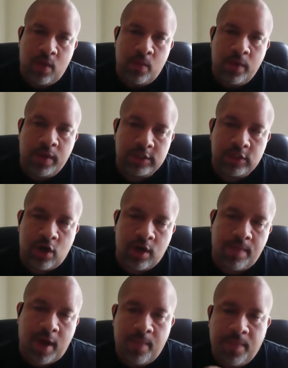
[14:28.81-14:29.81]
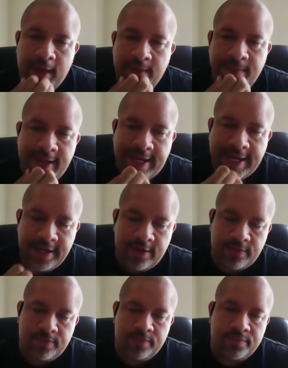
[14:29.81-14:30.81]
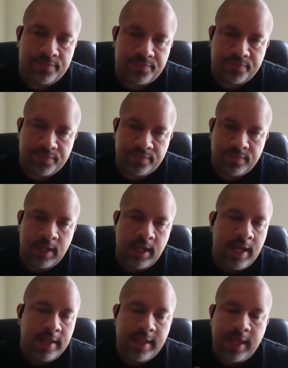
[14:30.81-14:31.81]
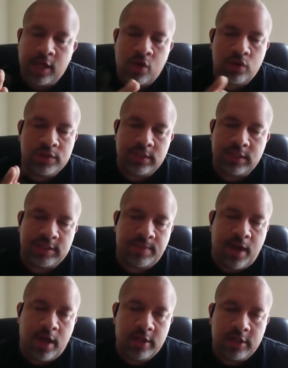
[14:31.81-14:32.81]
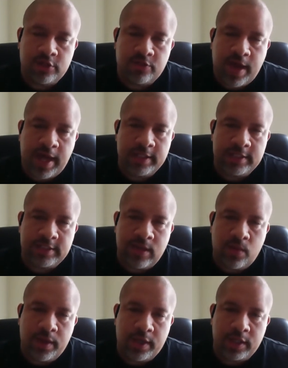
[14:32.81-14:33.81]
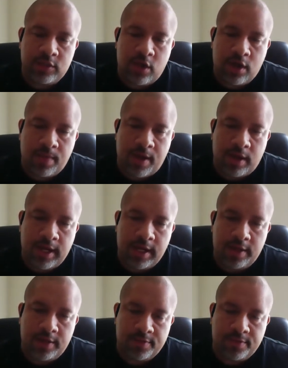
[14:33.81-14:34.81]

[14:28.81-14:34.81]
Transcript: We can talk about payment later. That goes into some other strategies that we can talk about later.